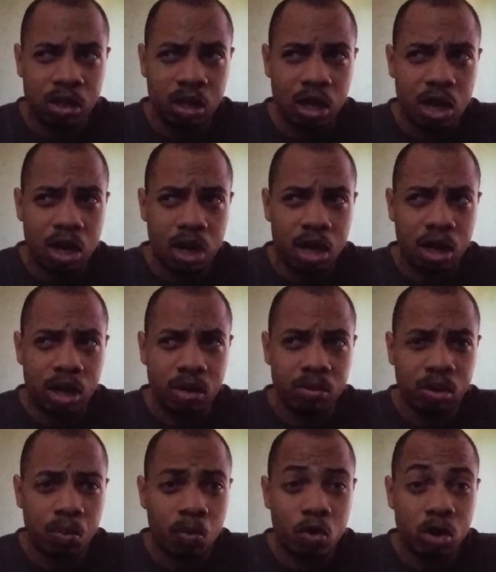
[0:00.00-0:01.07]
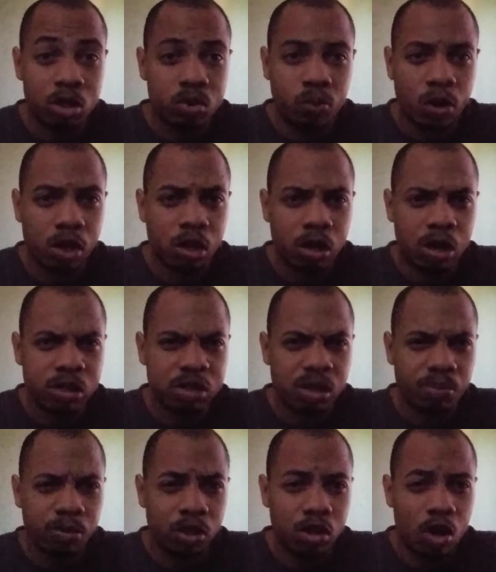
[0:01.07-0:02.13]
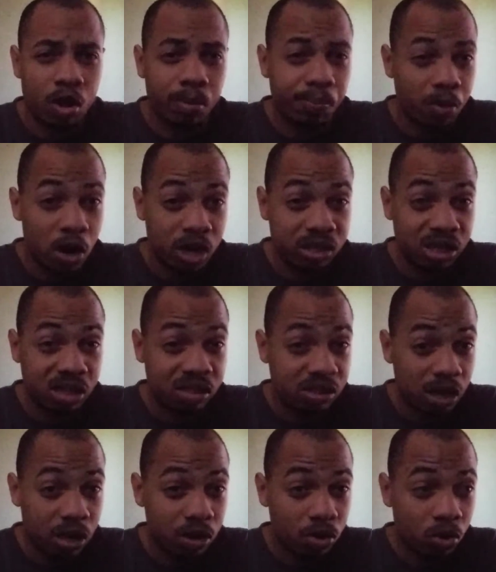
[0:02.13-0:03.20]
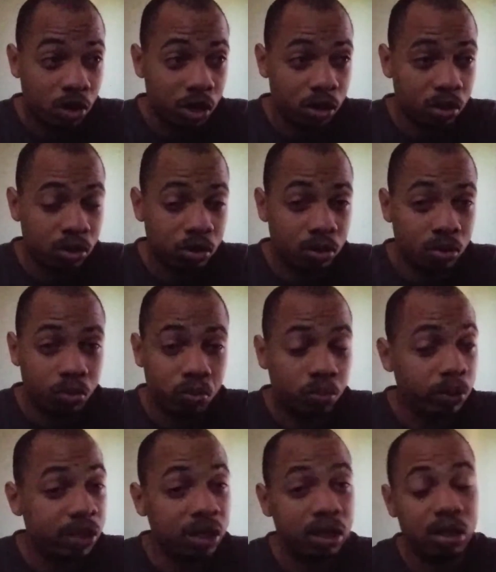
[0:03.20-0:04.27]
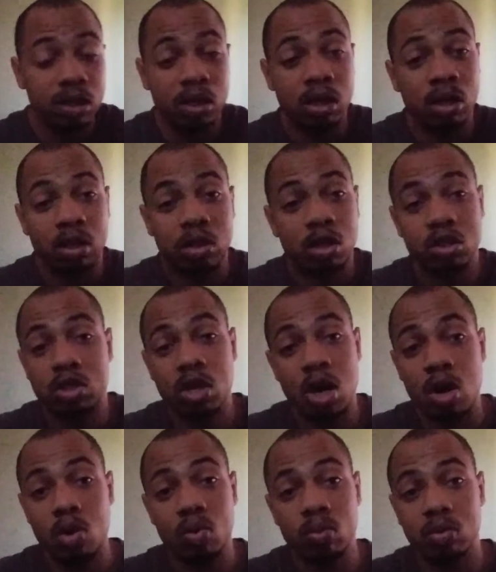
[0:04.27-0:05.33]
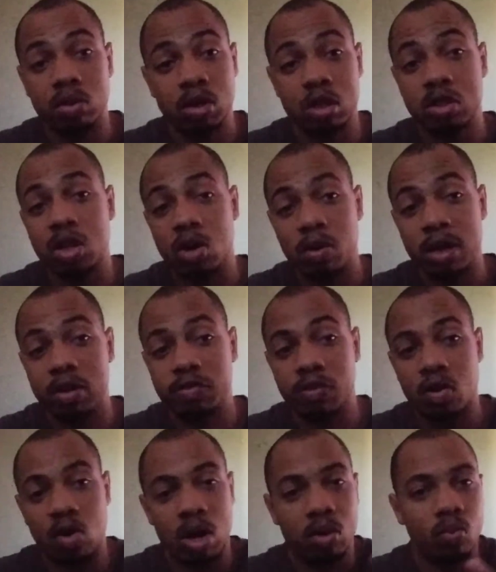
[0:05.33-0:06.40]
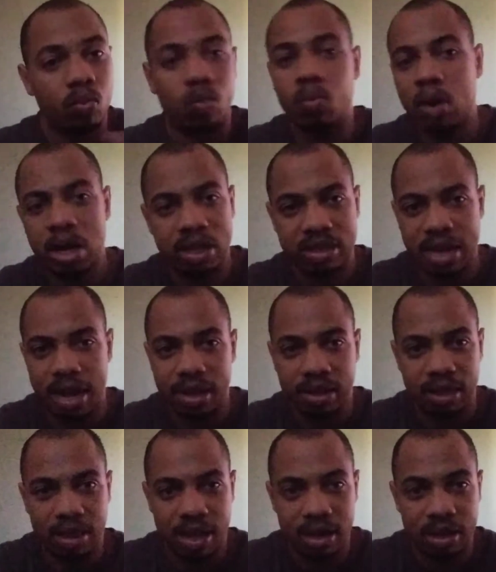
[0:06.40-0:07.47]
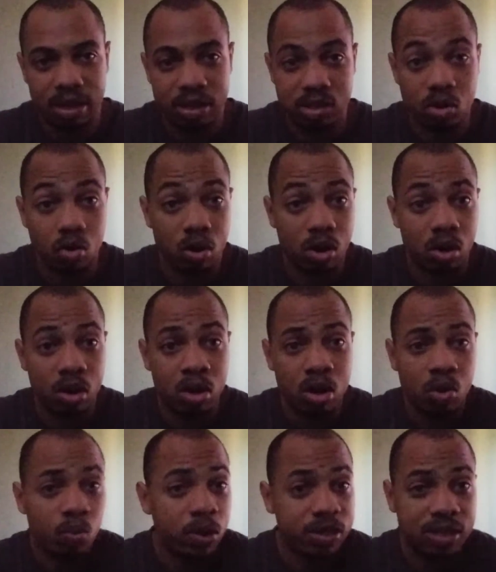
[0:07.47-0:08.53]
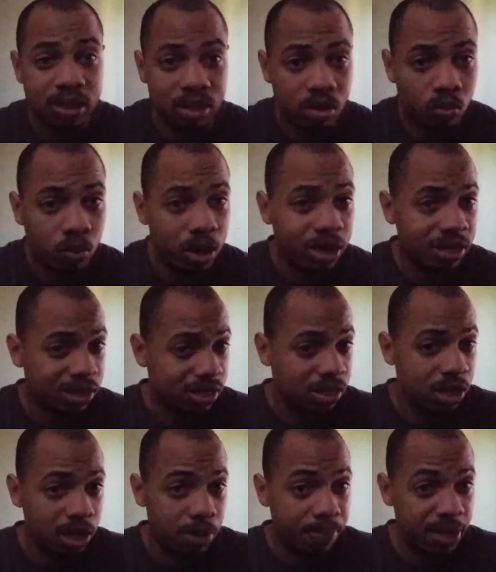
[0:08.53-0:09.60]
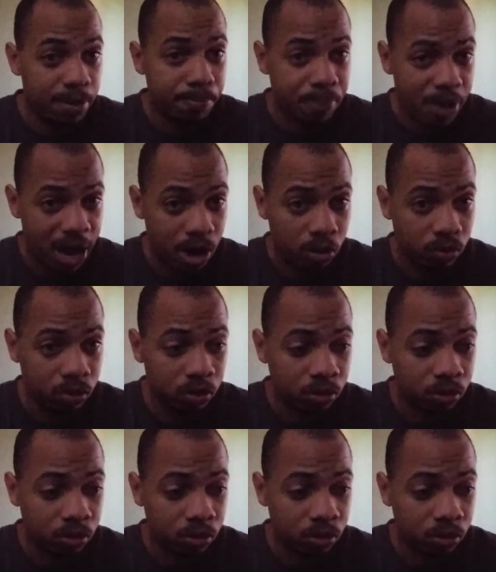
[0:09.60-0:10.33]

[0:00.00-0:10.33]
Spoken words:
Nomura's working on something called Project Xehanort. There's no info on what exactly that is or what it's going to be about.